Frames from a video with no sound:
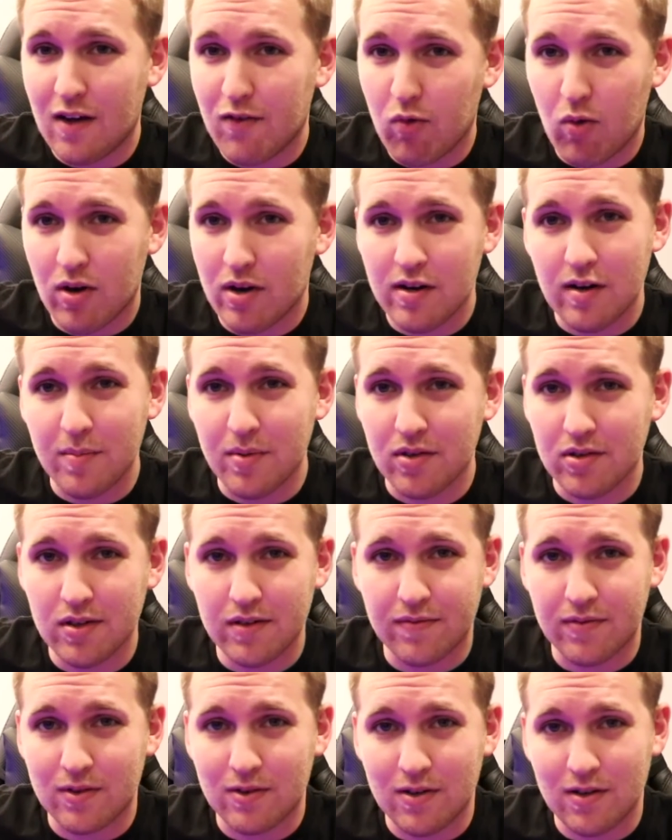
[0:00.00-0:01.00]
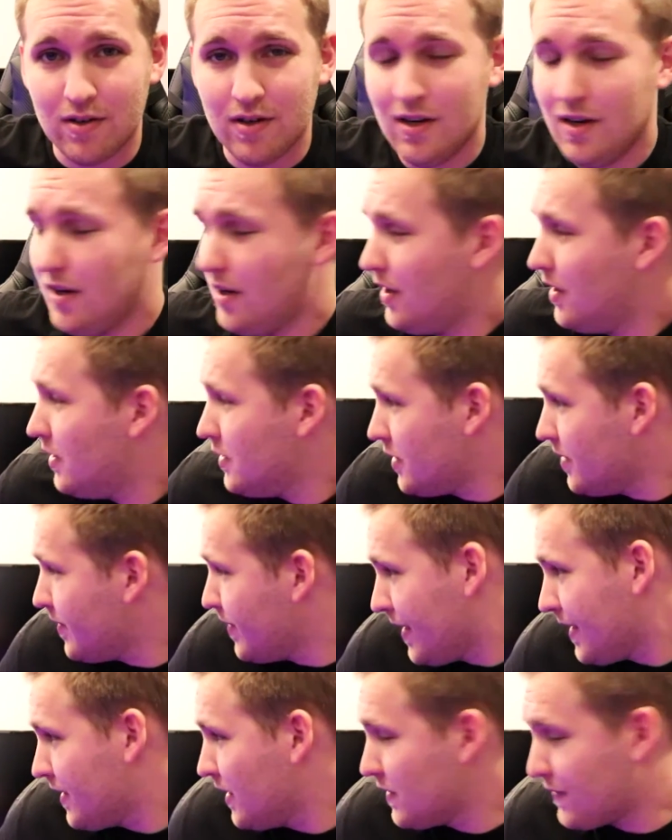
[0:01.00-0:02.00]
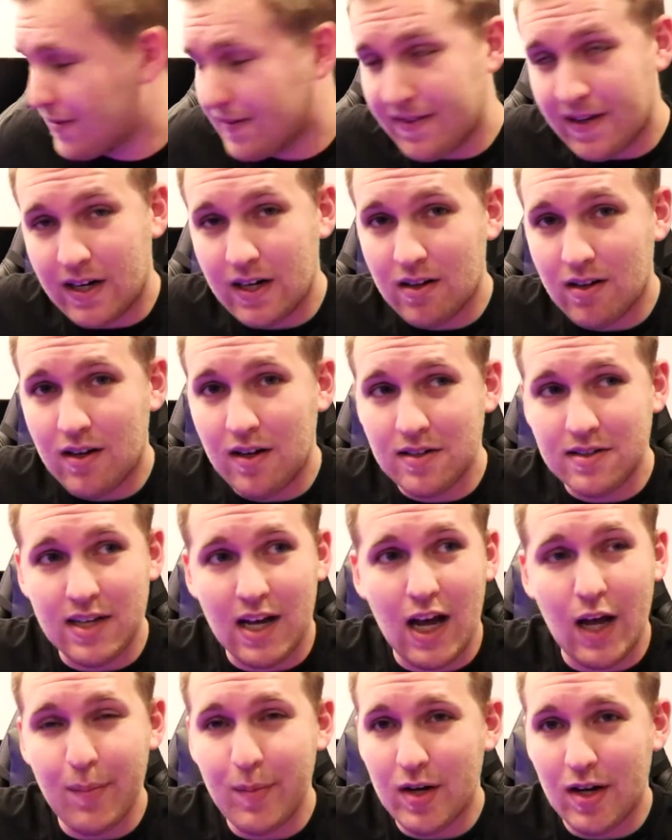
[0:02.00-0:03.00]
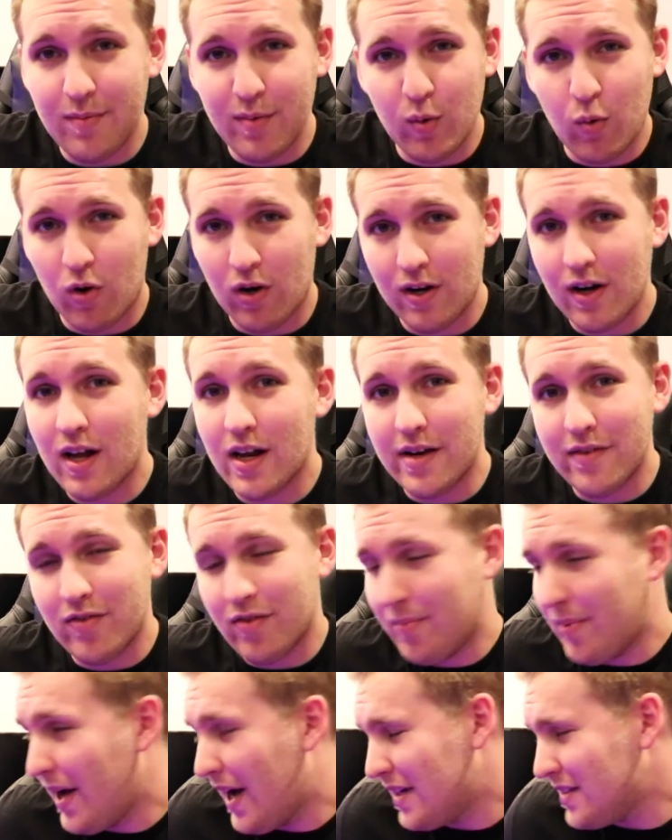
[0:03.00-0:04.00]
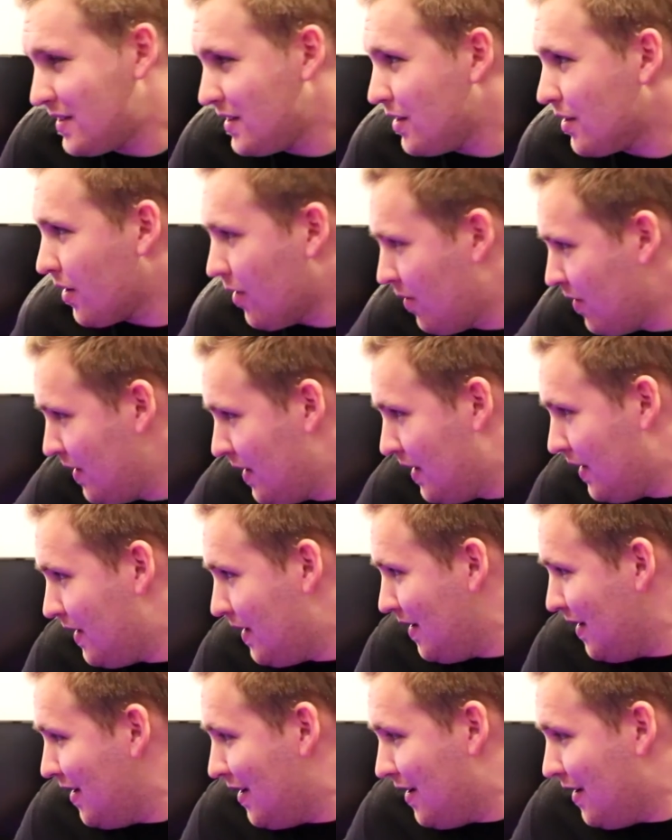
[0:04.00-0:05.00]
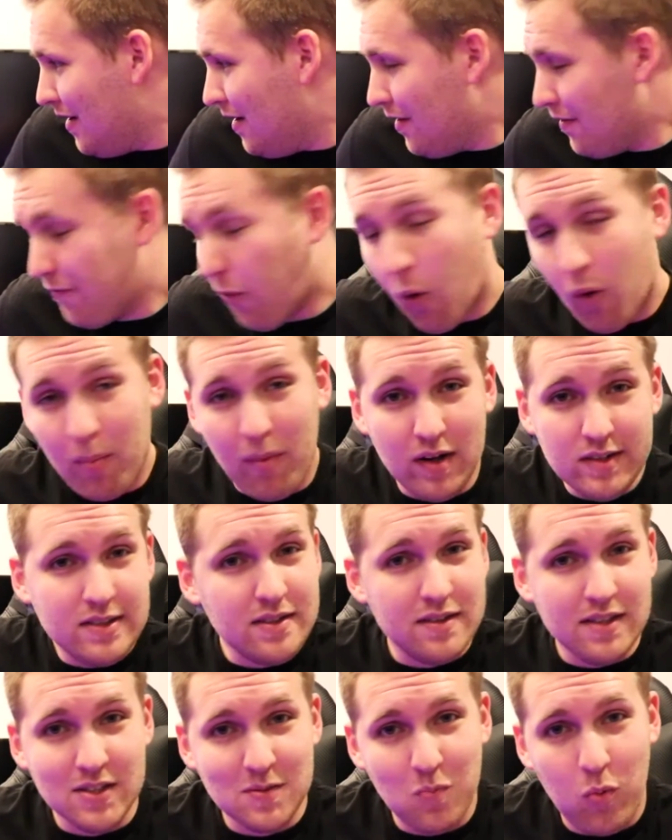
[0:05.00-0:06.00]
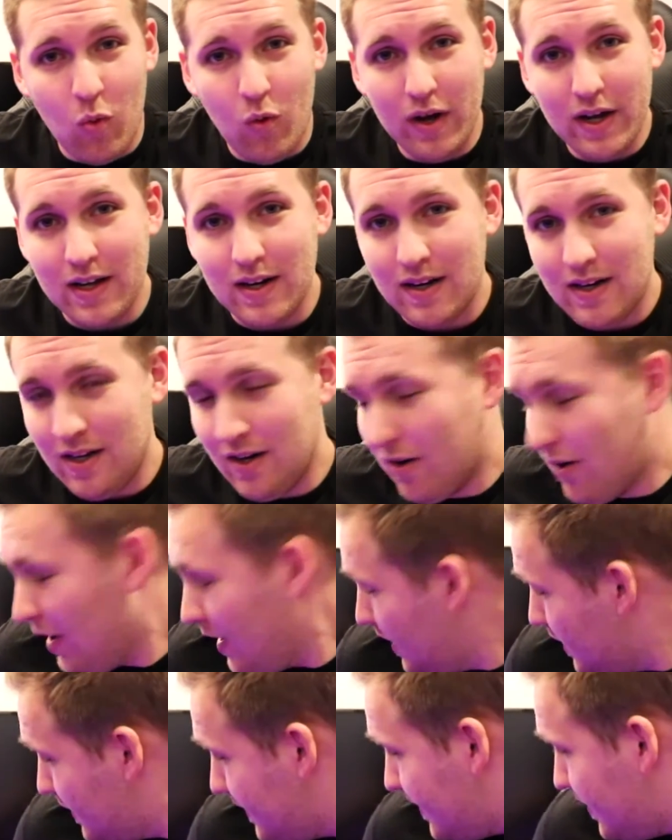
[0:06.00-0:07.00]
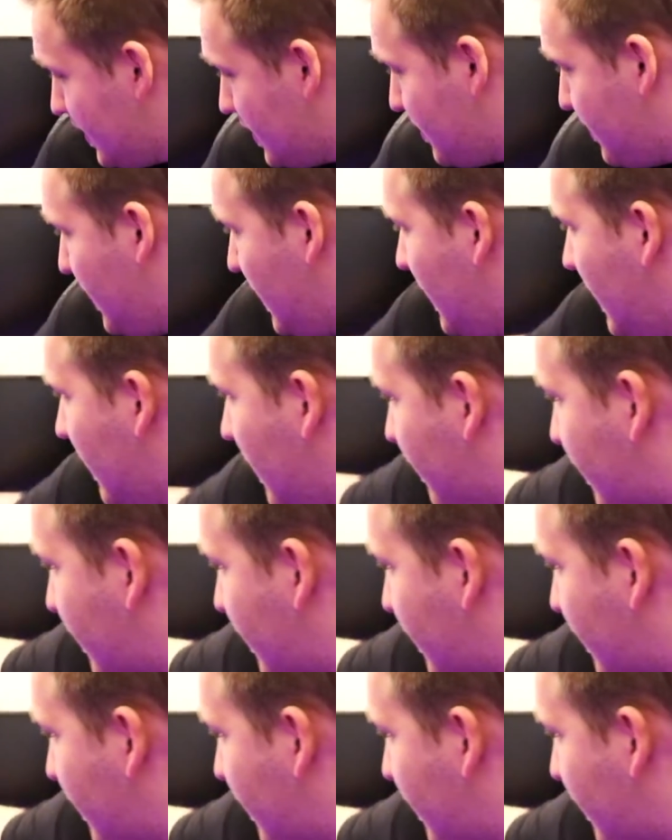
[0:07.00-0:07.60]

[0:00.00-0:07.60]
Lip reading: I've wanted to build it for something like this for a very long time, and I've been working on it for the past 4 months at this point, and it's been in